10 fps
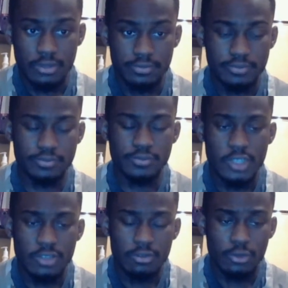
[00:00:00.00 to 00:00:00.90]
giving all
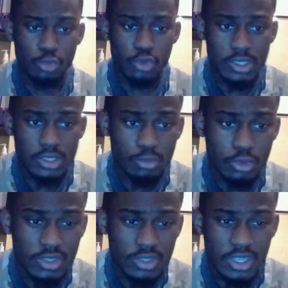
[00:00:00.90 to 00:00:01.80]
praise to the Most High by
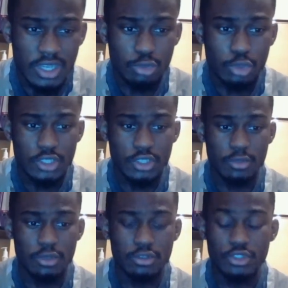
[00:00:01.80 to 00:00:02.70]
Hashem Yahshua,
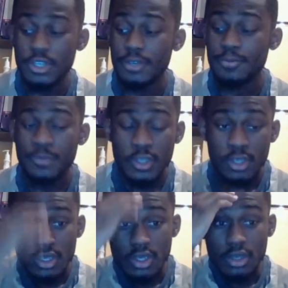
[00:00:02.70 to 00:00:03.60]

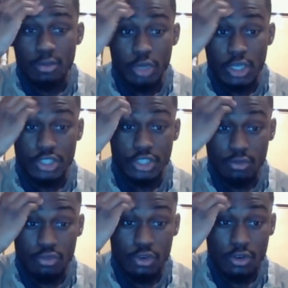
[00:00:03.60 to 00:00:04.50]
Hashem Rakah,
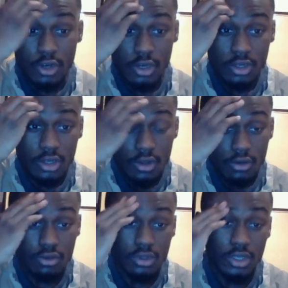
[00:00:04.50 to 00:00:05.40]
Kodash.
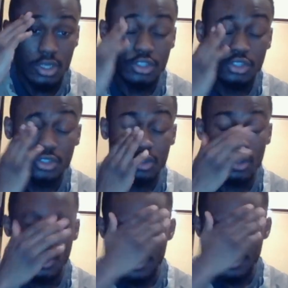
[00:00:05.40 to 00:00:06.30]
Um,
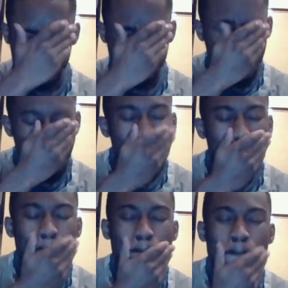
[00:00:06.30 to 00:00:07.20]

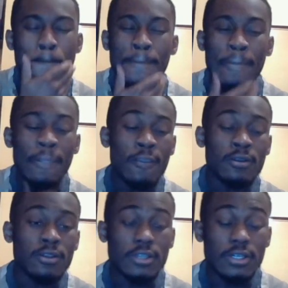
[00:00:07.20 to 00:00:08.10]
yeah, it's coming
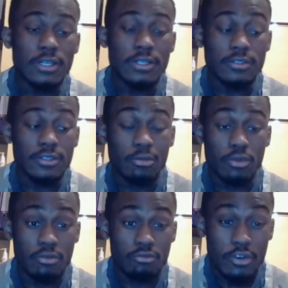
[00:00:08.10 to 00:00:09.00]
very, very quick
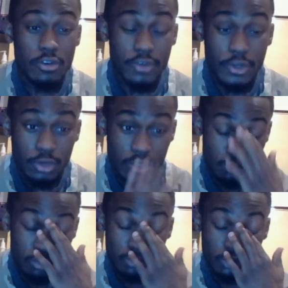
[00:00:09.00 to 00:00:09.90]
impromptu on the word
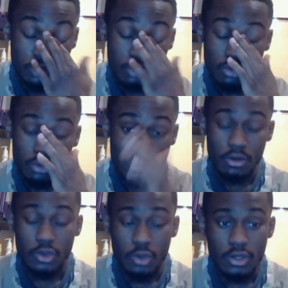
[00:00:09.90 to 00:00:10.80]
God, man, because there's a
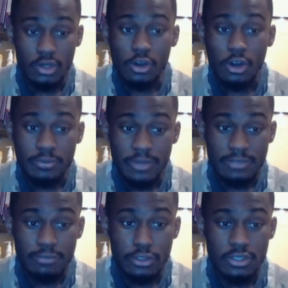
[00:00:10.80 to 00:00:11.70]
lot of, still
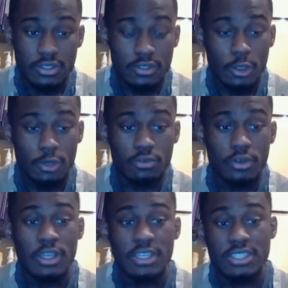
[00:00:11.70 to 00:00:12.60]
out there, a lot of
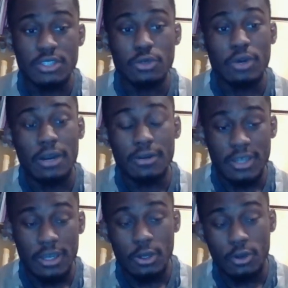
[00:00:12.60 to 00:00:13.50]
people ignorant
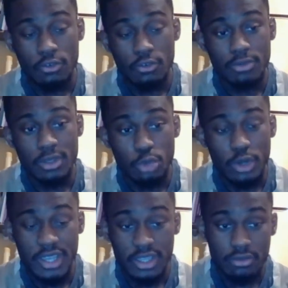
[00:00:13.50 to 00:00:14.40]
towards the meaning of
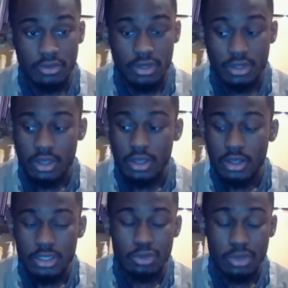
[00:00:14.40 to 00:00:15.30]
the word
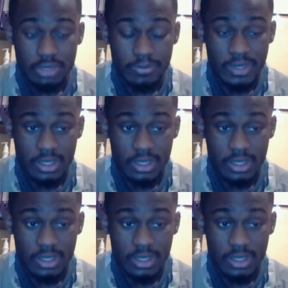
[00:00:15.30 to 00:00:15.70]
God.